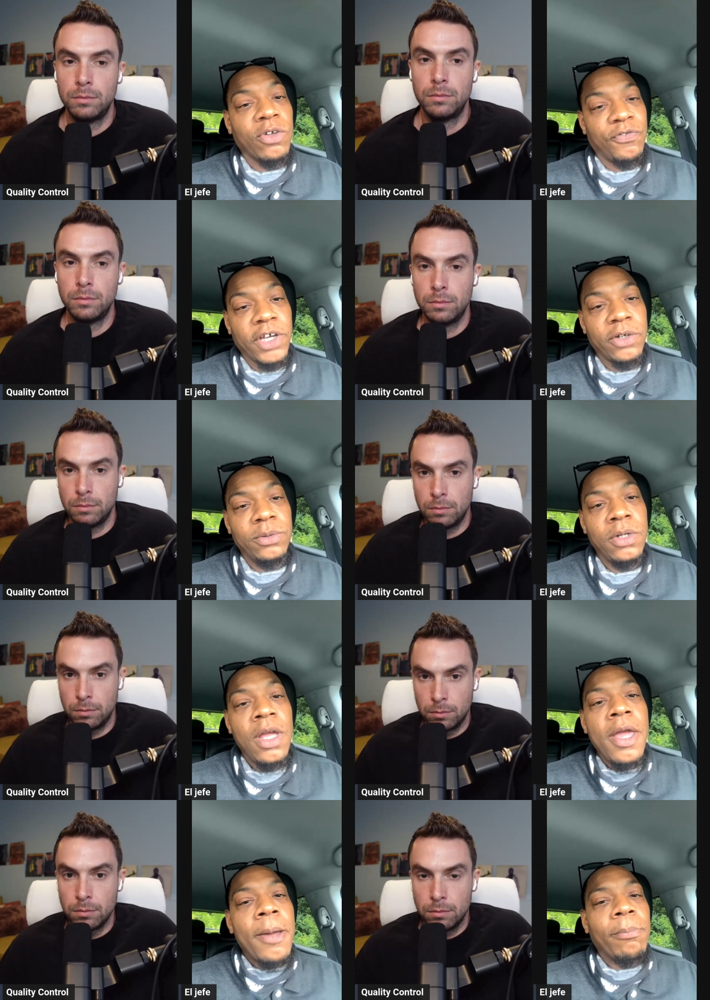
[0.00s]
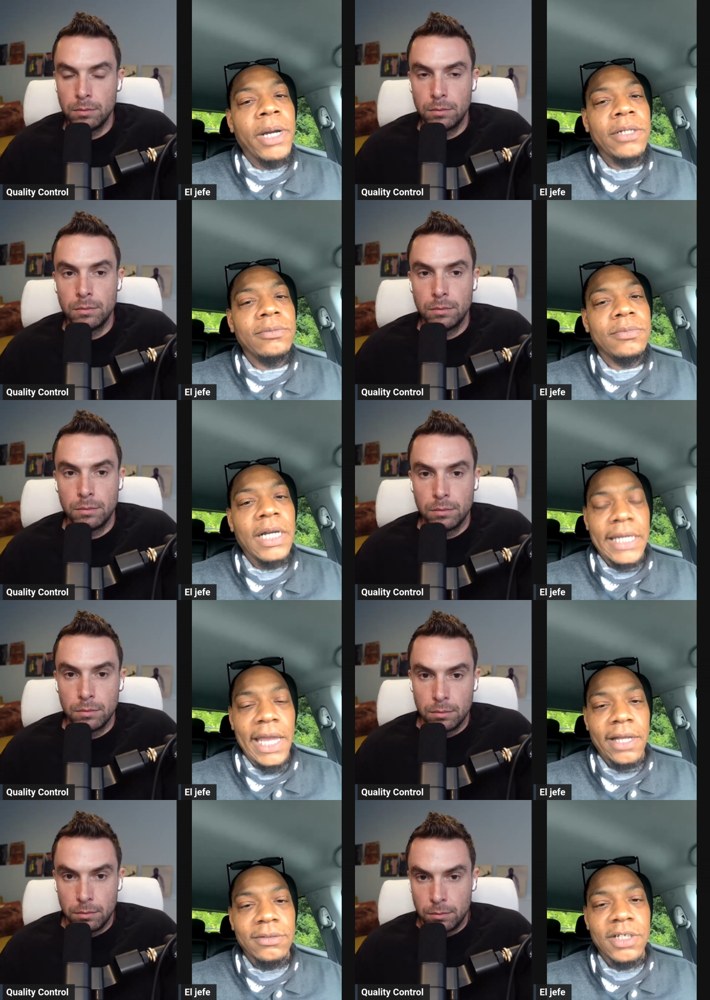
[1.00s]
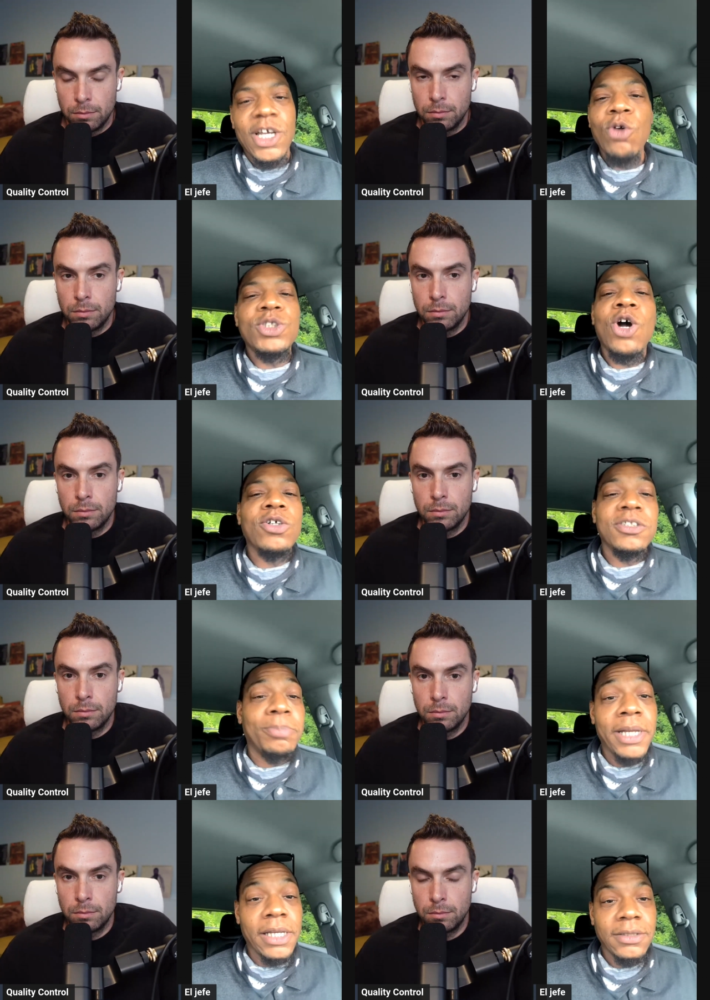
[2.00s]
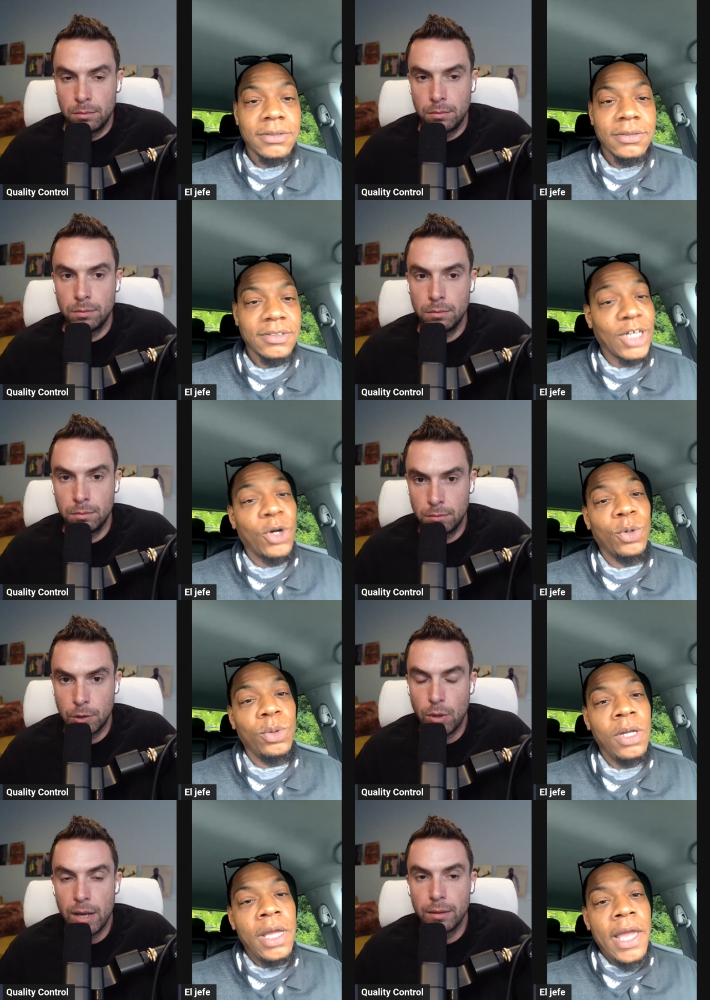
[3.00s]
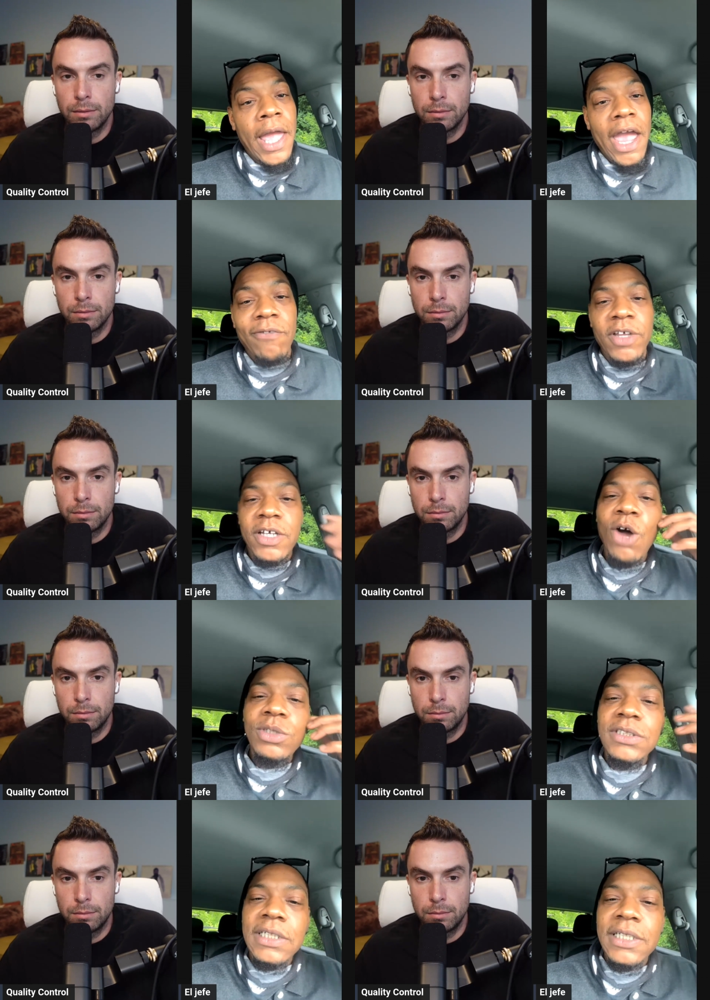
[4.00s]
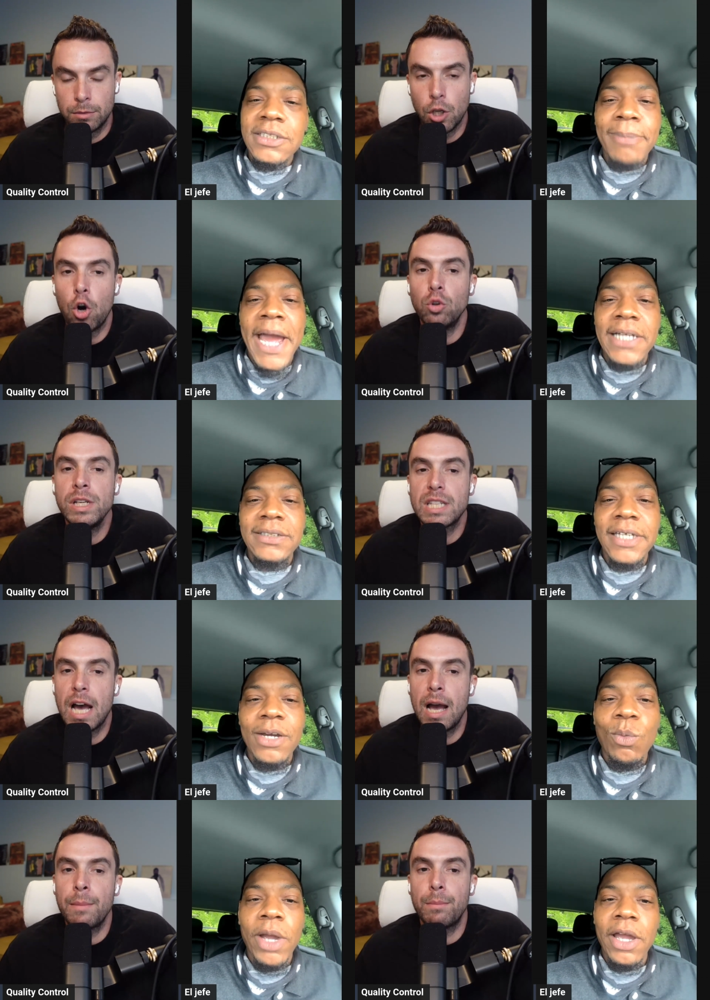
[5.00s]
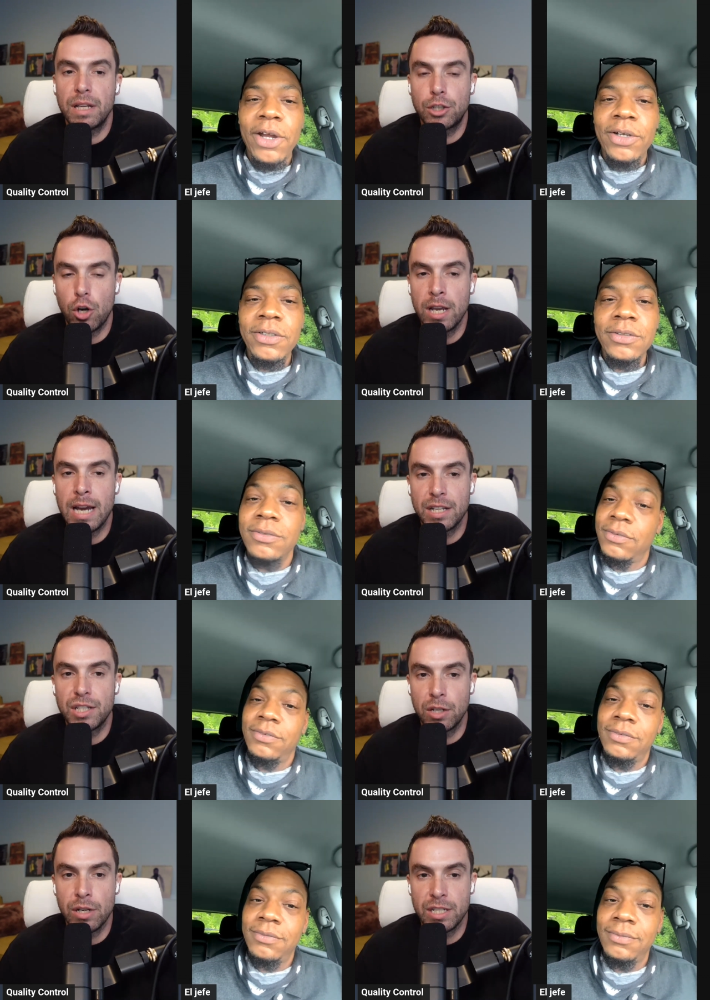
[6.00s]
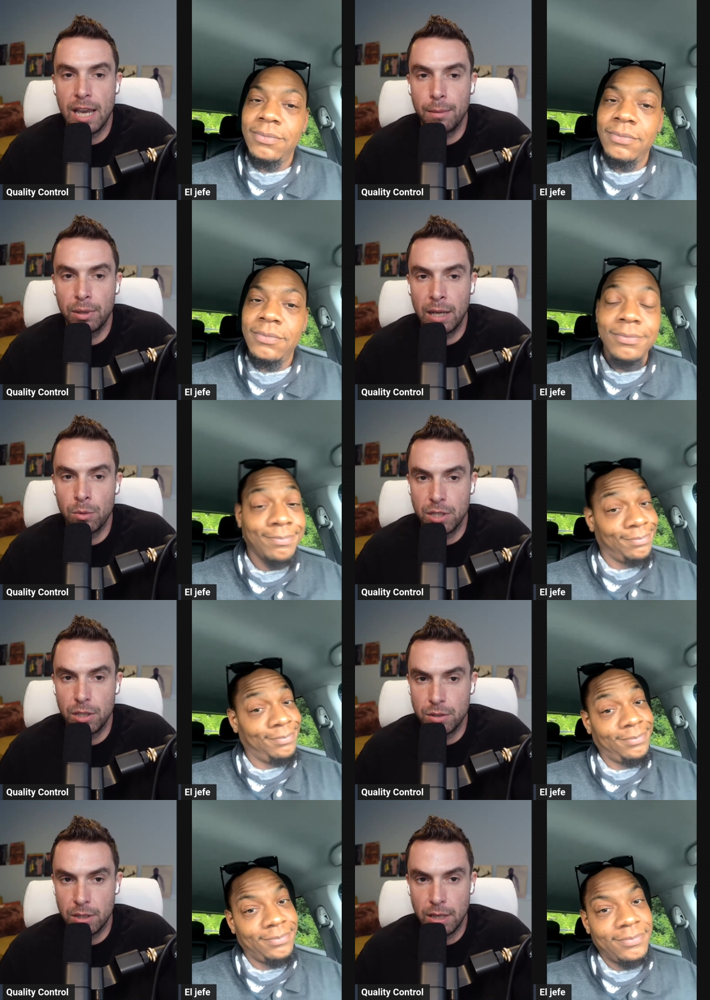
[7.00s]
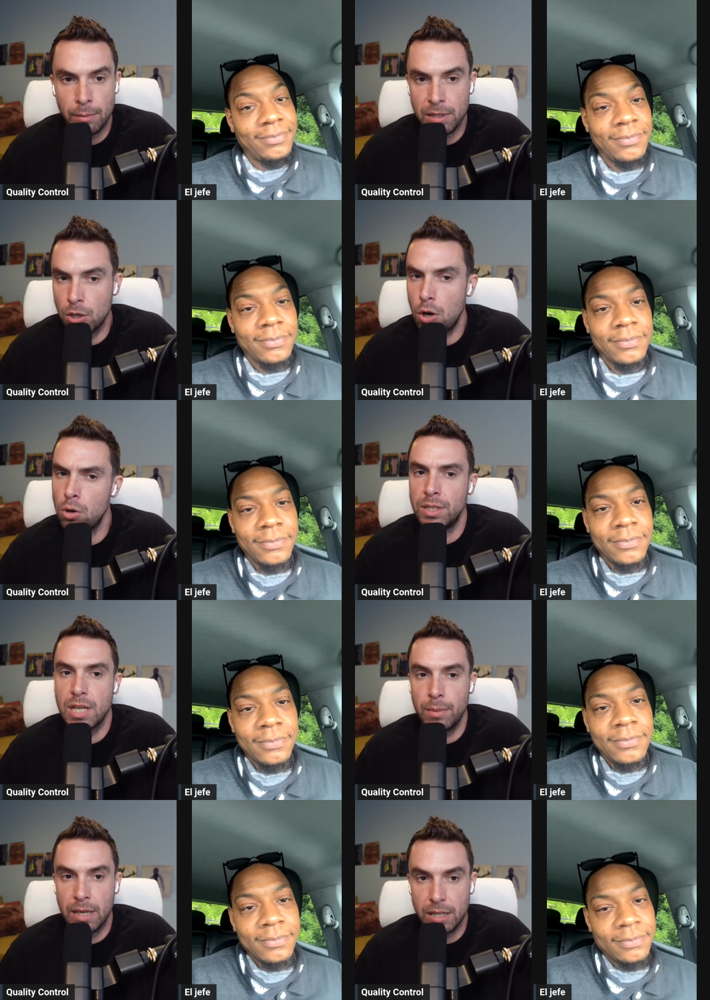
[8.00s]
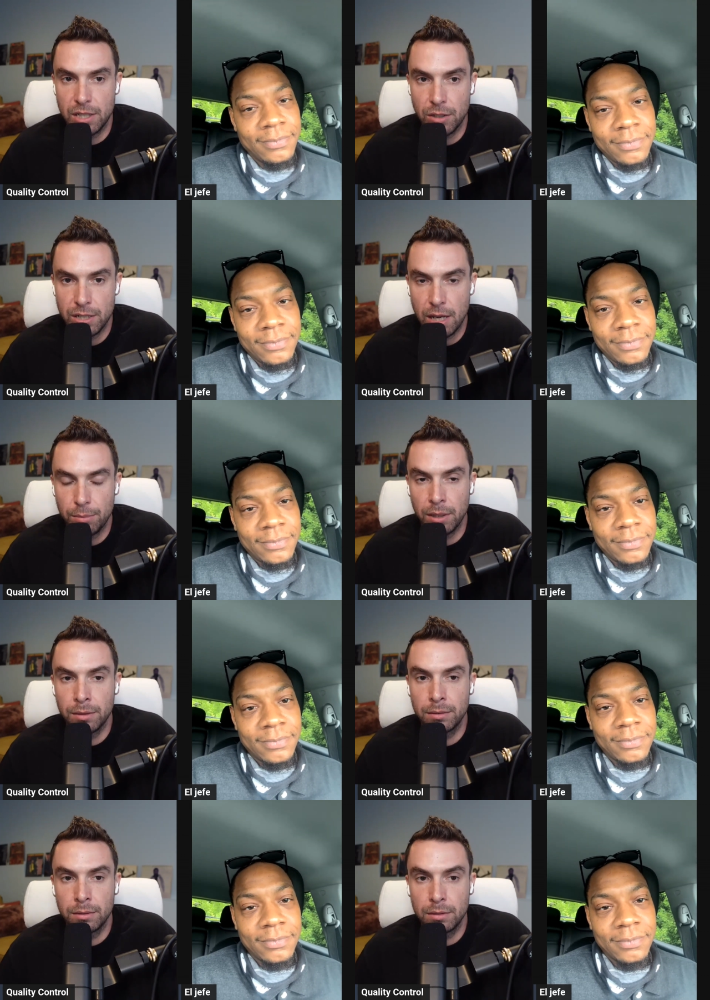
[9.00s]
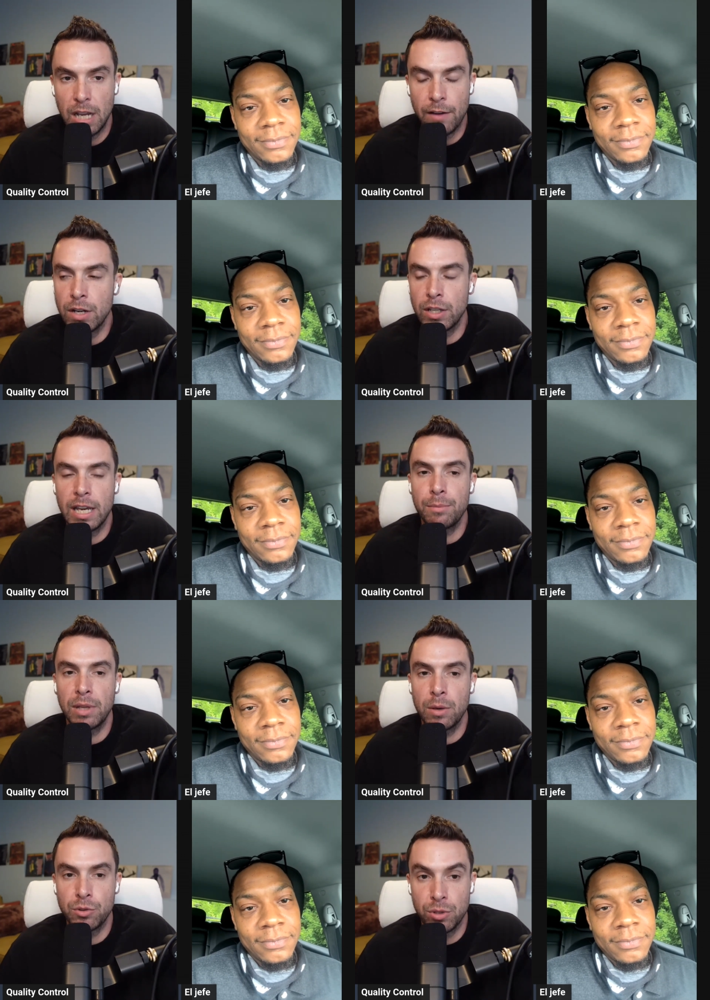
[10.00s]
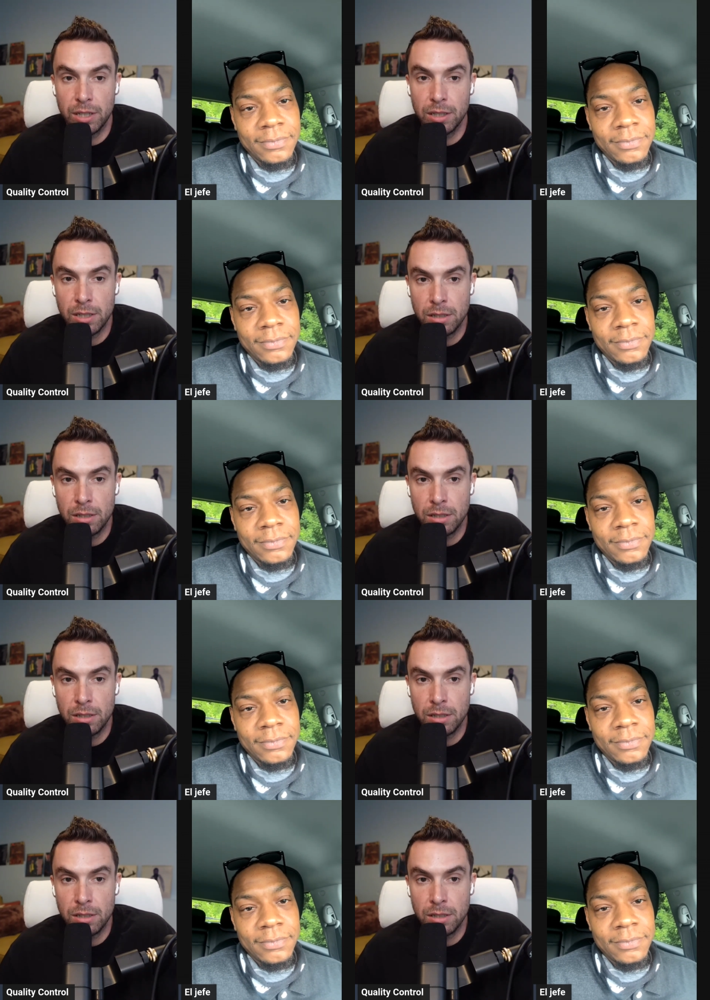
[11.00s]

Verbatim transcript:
Speaker 1: field, but again, the coach calls the plays. So right. if the coach is in this, the only time
Speaker 2: play, Trey got a serious game plan was the Houston game. That's the only time he got a serious game plan. Every other game plan was ridiculous.